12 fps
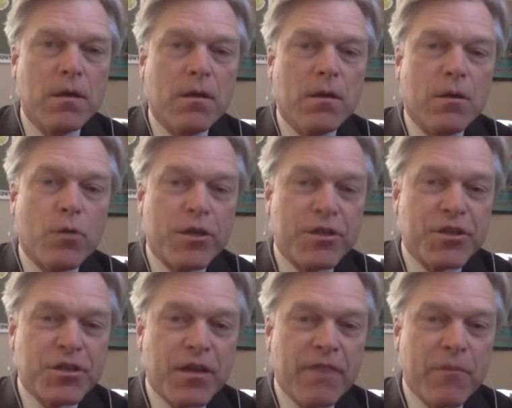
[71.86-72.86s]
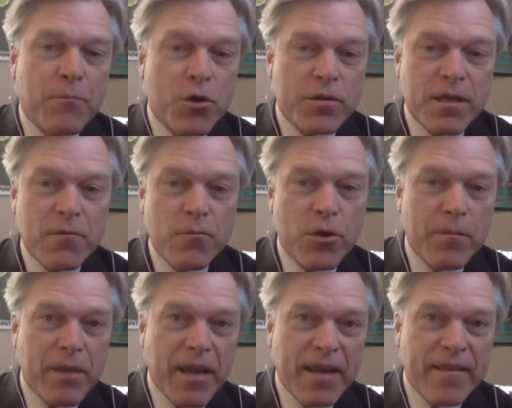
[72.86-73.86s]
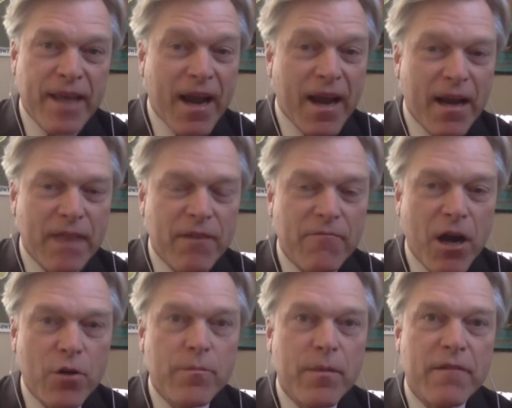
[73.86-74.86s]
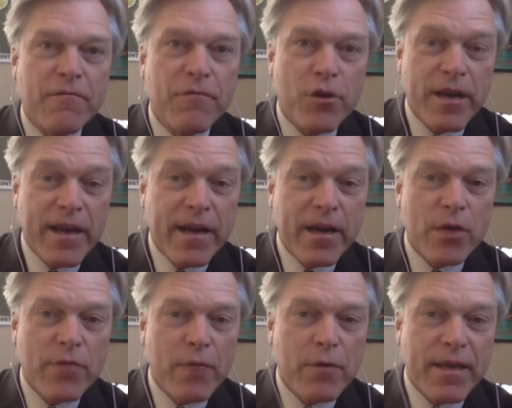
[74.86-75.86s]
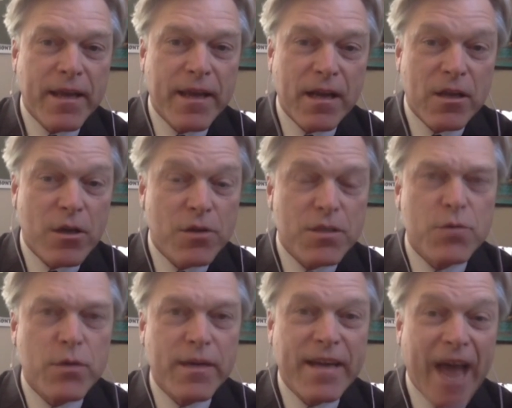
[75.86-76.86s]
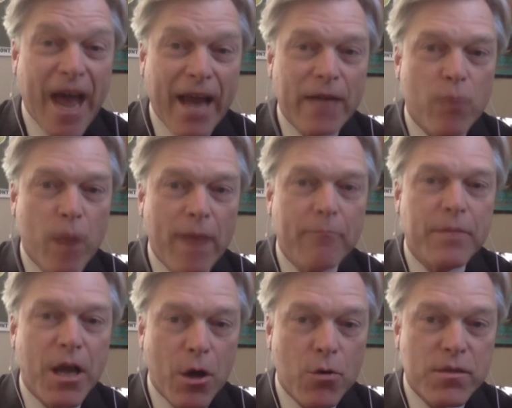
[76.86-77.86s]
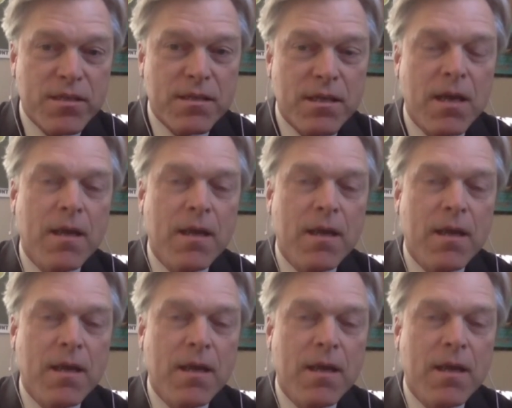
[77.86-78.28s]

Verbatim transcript: which if a person were to be in that kind of environment for a year, they would get close to a 9 rem dose.